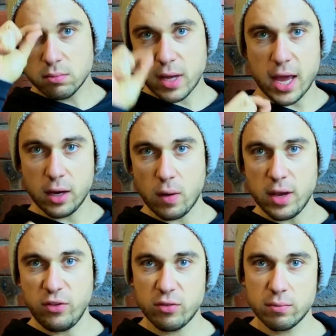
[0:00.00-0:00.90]

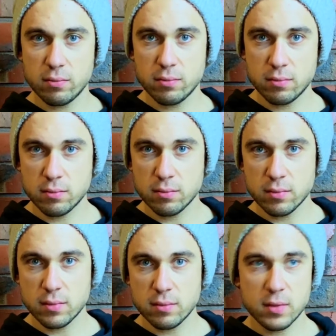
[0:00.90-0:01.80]
increase.
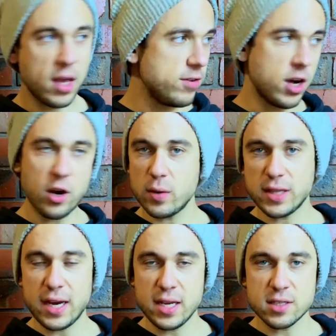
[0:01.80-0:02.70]
If you don't know what that
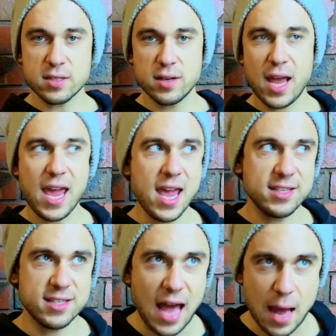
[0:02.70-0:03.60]
is, it's
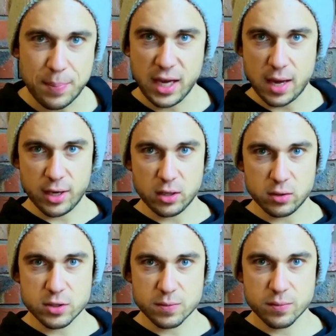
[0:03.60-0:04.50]
the happy
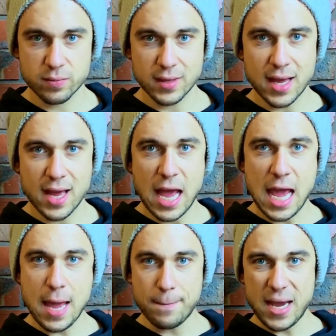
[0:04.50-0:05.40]
chemicals.
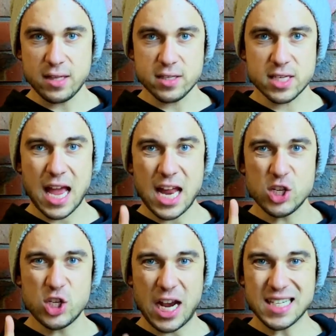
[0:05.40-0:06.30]
It means
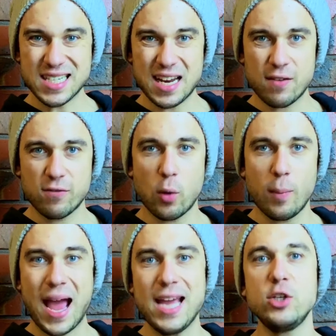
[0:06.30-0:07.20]
just from
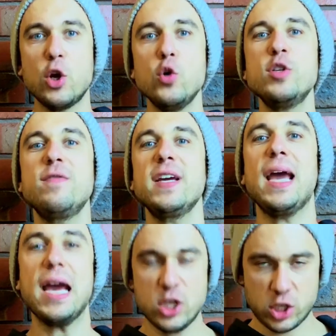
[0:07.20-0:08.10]
a
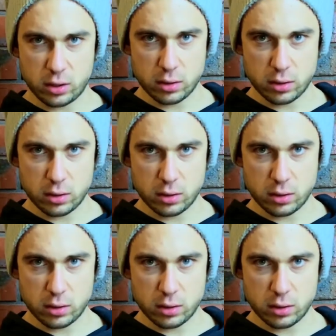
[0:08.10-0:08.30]
notification,